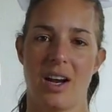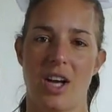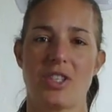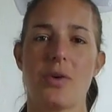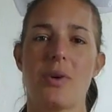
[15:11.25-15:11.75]
I
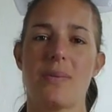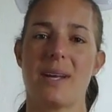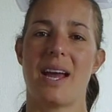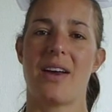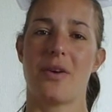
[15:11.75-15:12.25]
don't want to
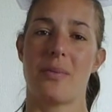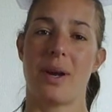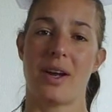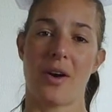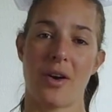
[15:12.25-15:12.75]
be out on
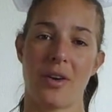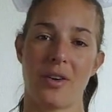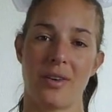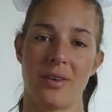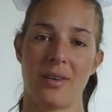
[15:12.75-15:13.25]
my
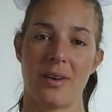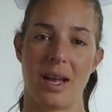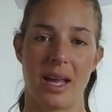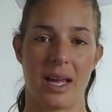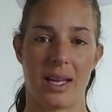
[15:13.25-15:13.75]
own
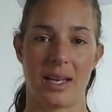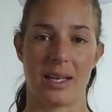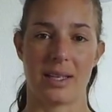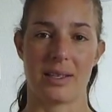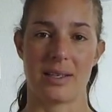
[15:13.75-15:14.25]

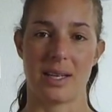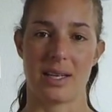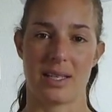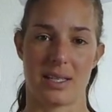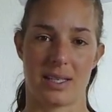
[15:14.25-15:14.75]
and need
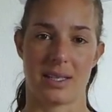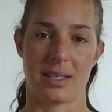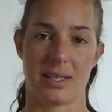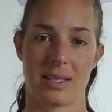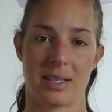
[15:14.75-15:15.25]

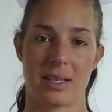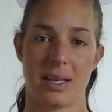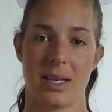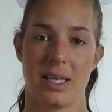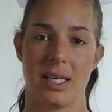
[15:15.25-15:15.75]
assistance
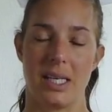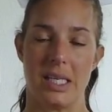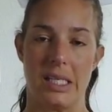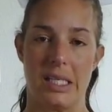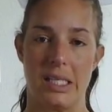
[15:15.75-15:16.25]

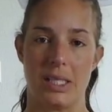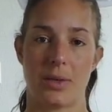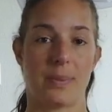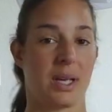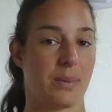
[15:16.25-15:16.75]
and
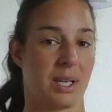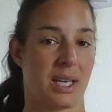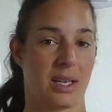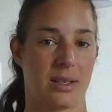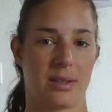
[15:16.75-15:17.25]
not be able to
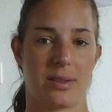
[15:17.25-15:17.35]
get it.